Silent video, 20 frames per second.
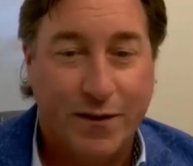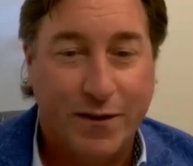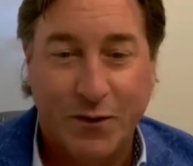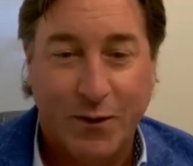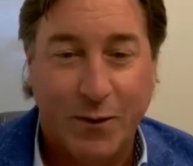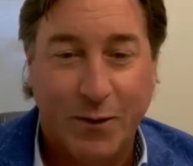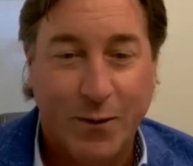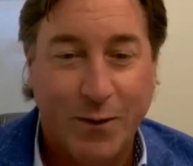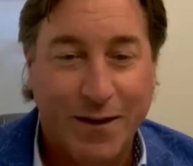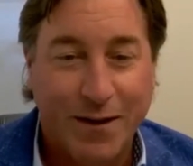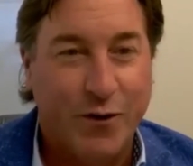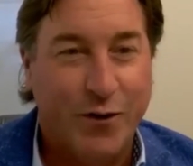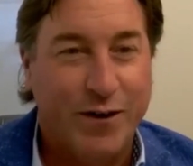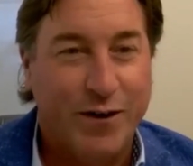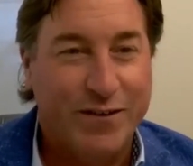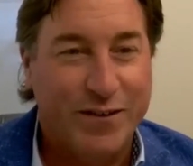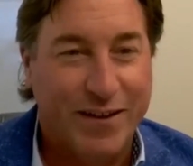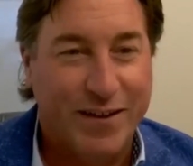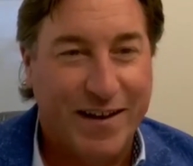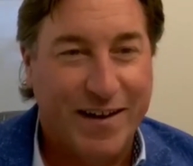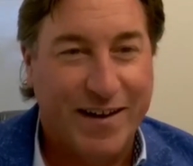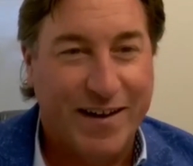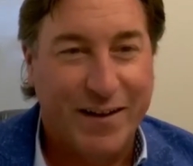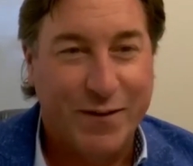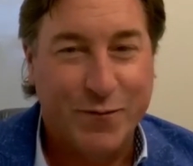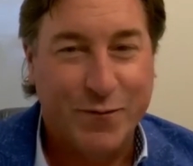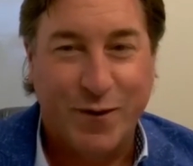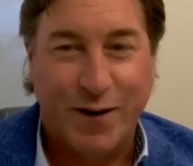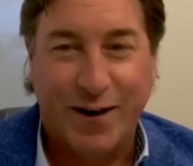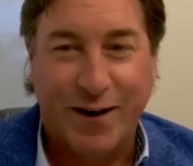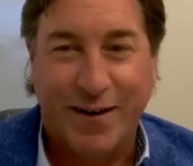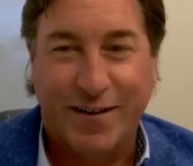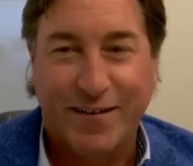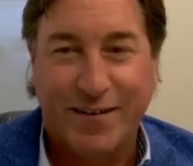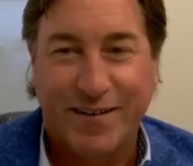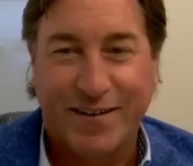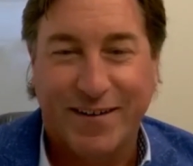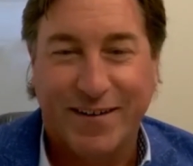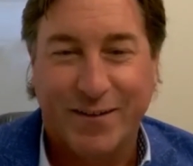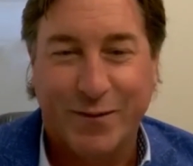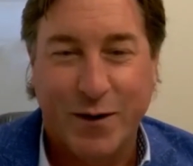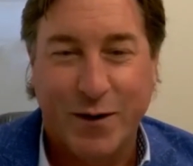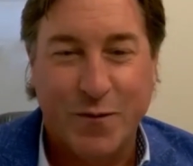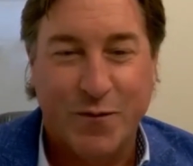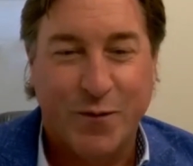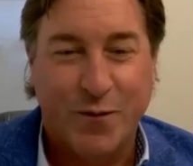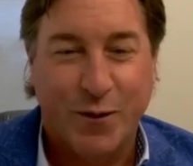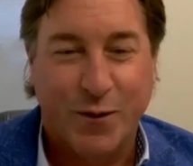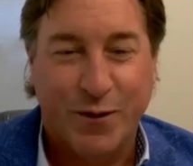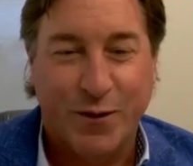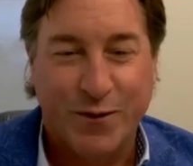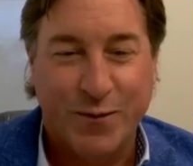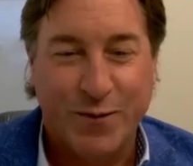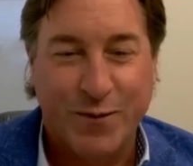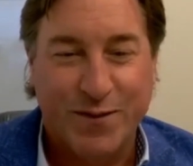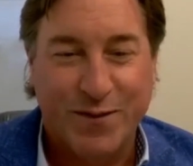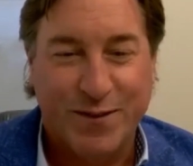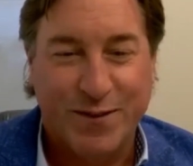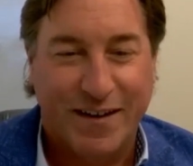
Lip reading: So a year into that, I get fired right before Christmas.